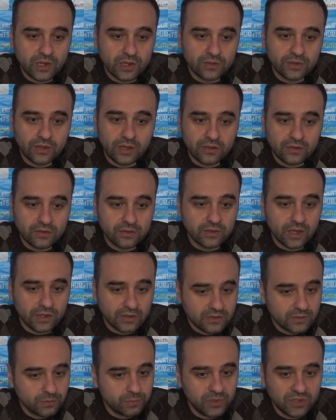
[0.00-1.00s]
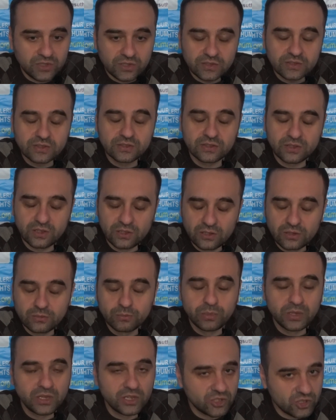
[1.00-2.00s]
and that speech is still
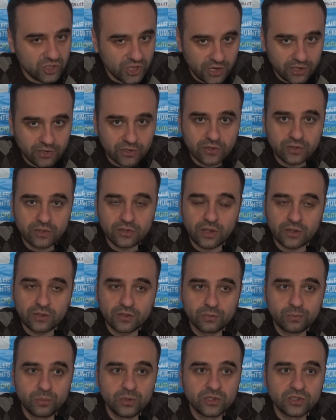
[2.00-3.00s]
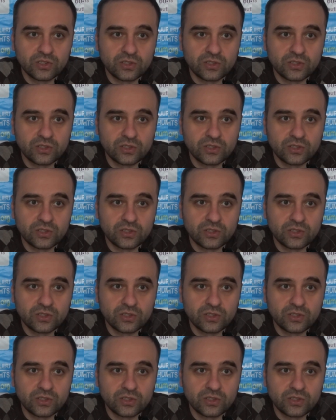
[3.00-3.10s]
being shared. That speech